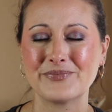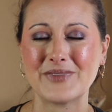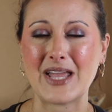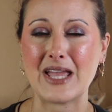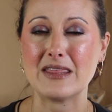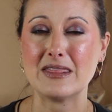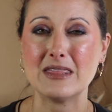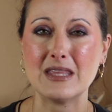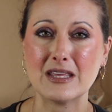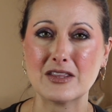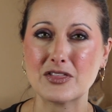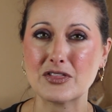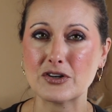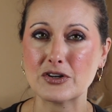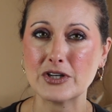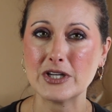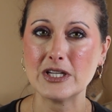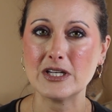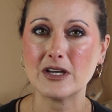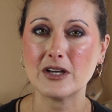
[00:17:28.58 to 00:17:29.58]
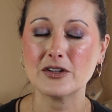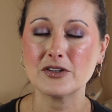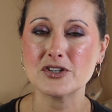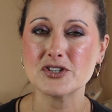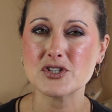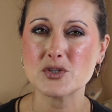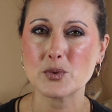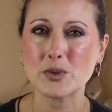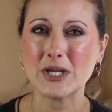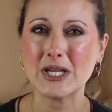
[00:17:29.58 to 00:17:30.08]
I think $30,
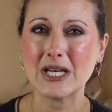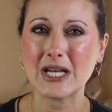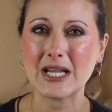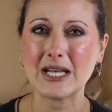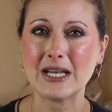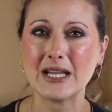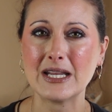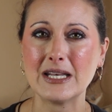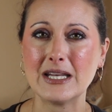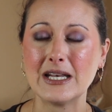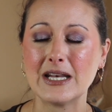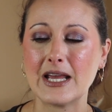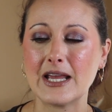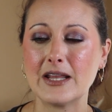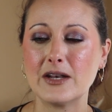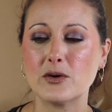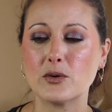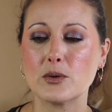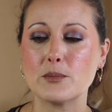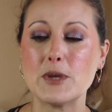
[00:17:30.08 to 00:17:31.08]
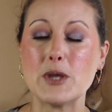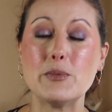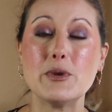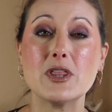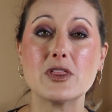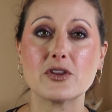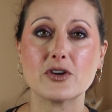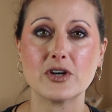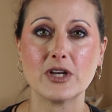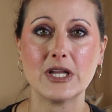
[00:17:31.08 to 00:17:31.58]
$29.99 or maybe
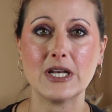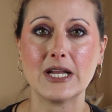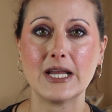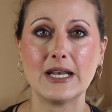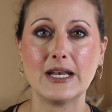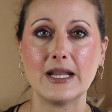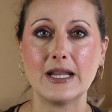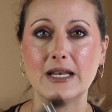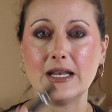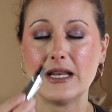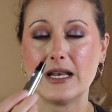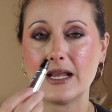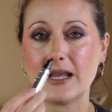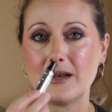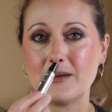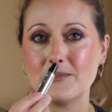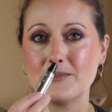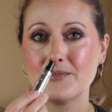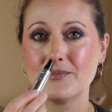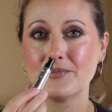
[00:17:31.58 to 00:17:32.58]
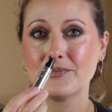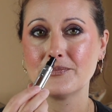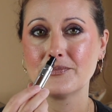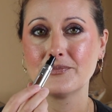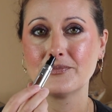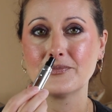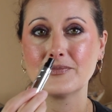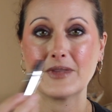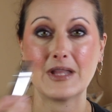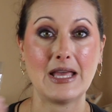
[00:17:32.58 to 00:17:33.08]
$39.99.
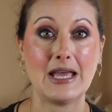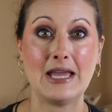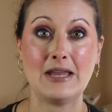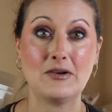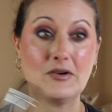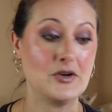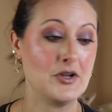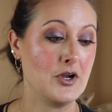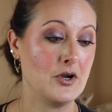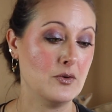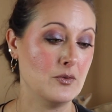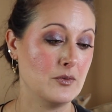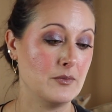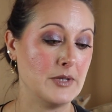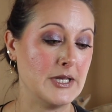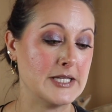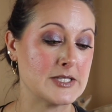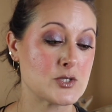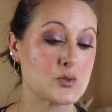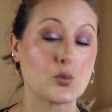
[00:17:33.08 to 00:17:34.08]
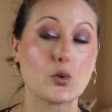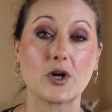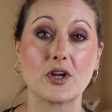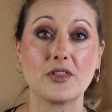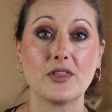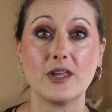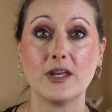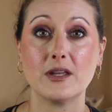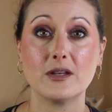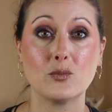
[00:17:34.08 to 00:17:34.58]
I don't know. It's
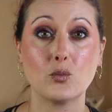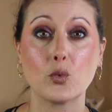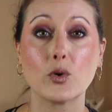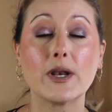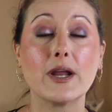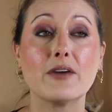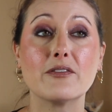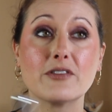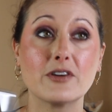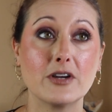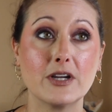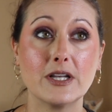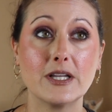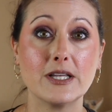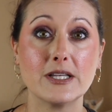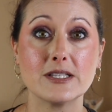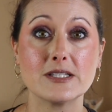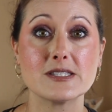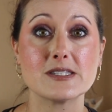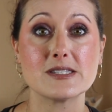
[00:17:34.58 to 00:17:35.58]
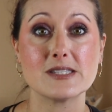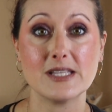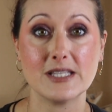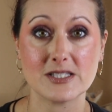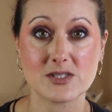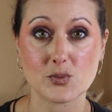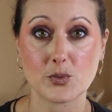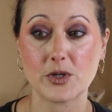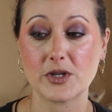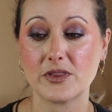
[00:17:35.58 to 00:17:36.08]
worth it. Whatever it is,
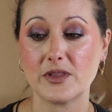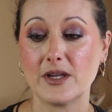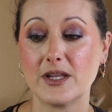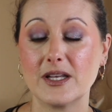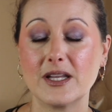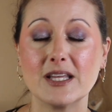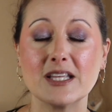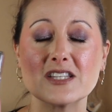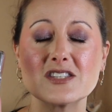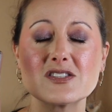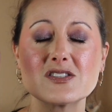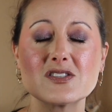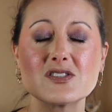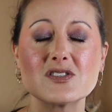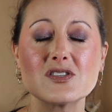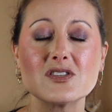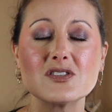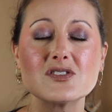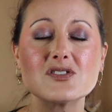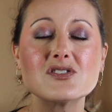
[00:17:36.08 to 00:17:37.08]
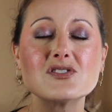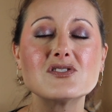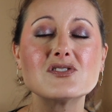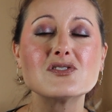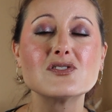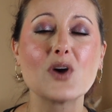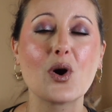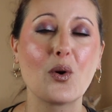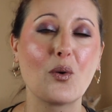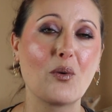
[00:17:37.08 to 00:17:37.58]
it's worth it. It's
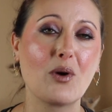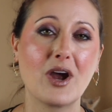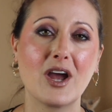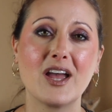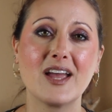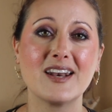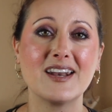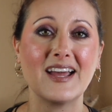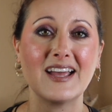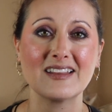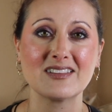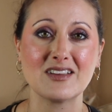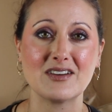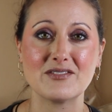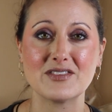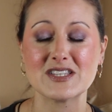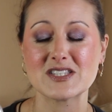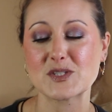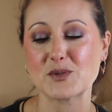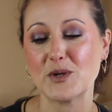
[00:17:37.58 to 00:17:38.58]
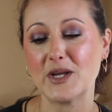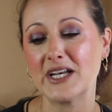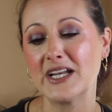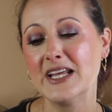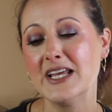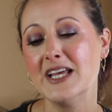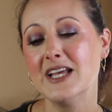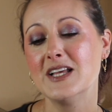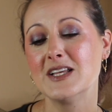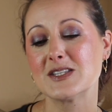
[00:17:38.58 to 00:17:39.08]
so good. I love this one.
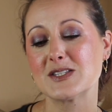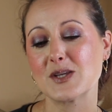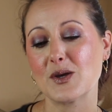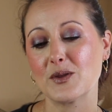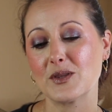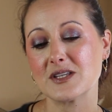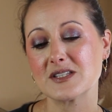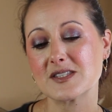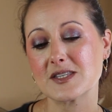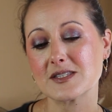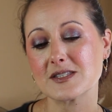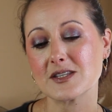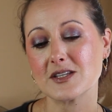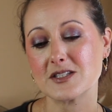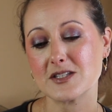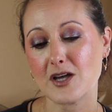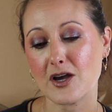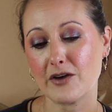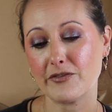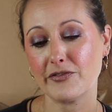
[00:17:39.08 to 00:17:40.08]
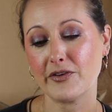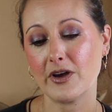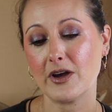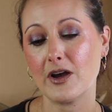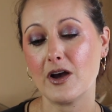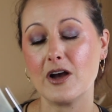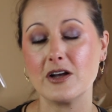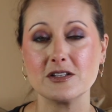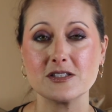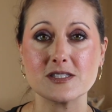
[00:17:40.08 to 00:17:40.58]
So this is
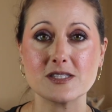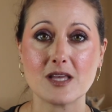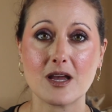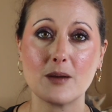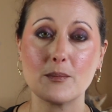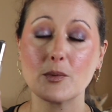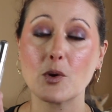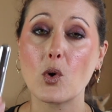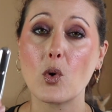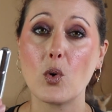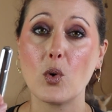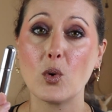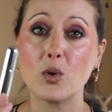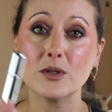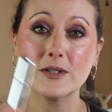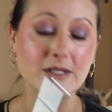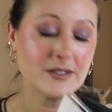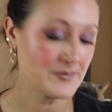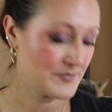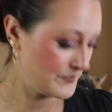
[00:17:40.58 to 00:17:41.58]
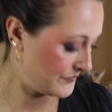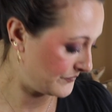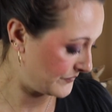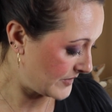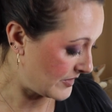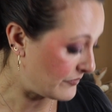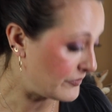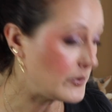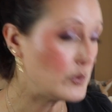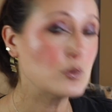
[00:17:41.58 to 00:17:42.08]
Lattafa Ansaam Gold.
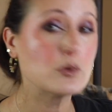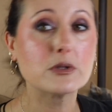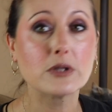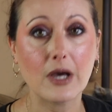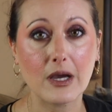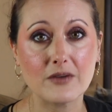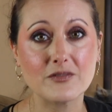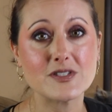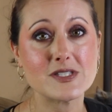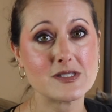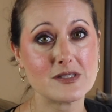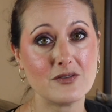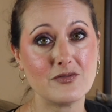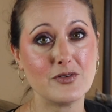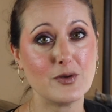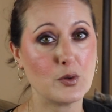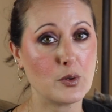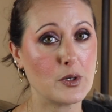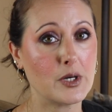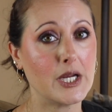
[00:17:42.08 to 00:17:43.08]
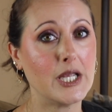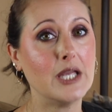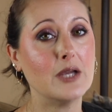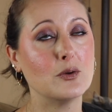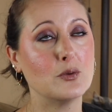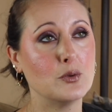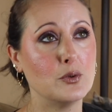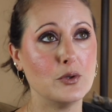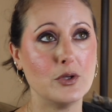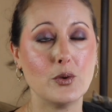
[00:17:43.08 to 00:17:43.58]
If you love Si Fiori,
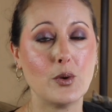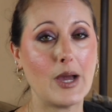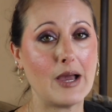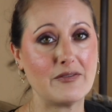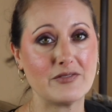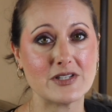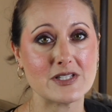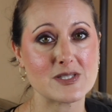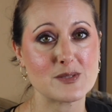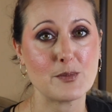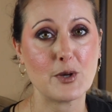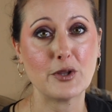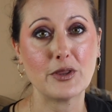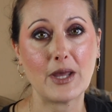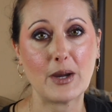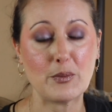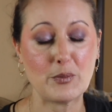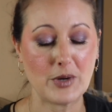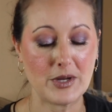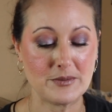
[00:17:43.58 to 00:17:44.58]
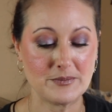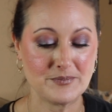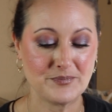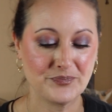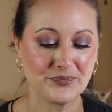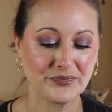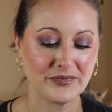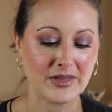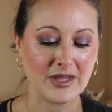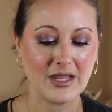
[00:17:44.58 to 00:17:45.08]
oh, you have to smell that one.
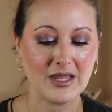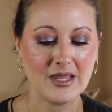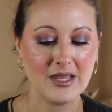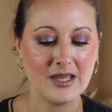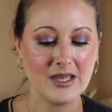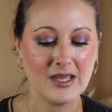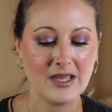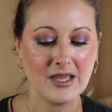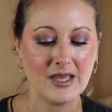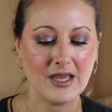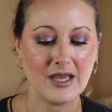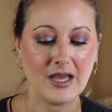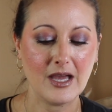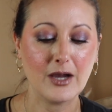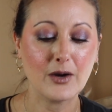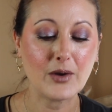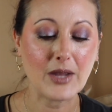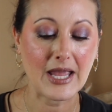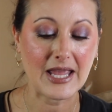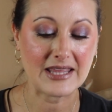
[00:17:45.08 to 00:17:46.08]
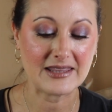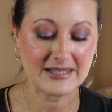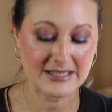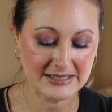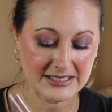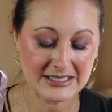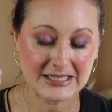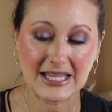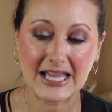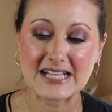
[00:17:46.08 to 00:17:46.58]
Okay, and
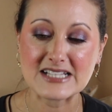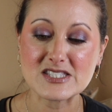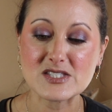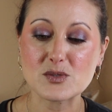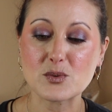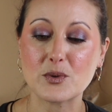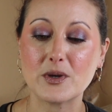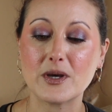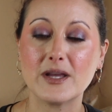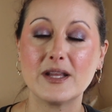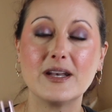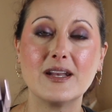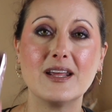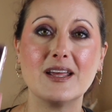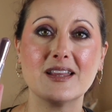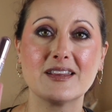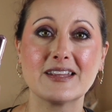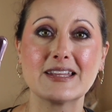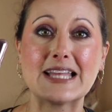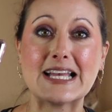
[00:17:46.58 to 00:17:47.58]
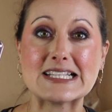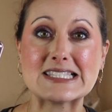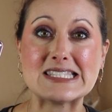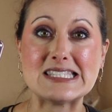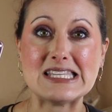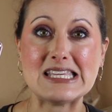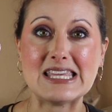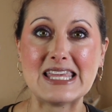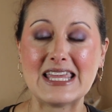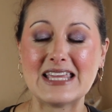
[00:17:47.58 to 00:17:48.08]
then the last one, the
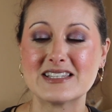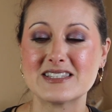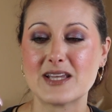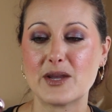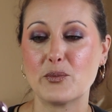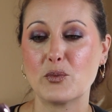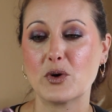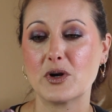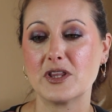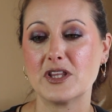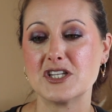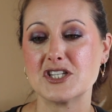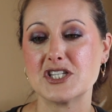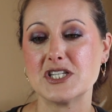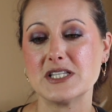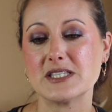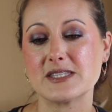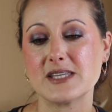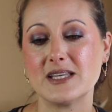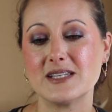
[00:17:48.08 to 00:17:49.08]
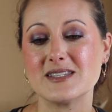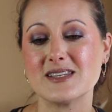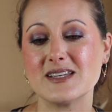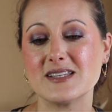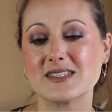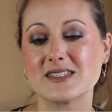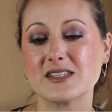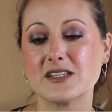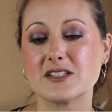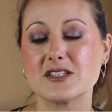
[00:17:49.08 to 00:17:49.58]
last decant I wore that she sent
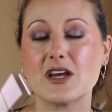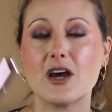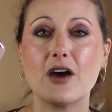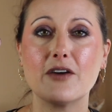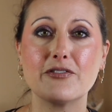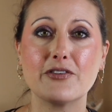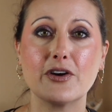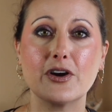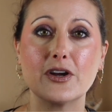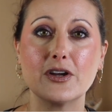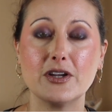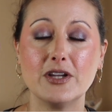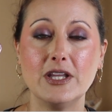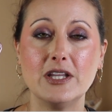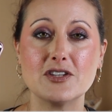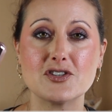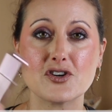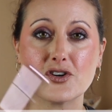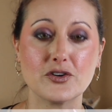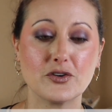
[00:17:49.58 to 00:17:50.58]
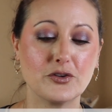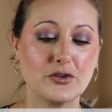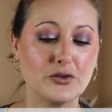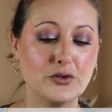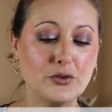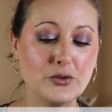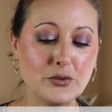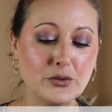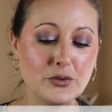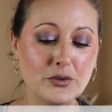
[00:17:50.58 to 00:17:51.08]
is Lattafa Eternal
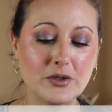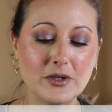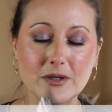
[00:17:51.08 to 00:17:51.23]
Oud.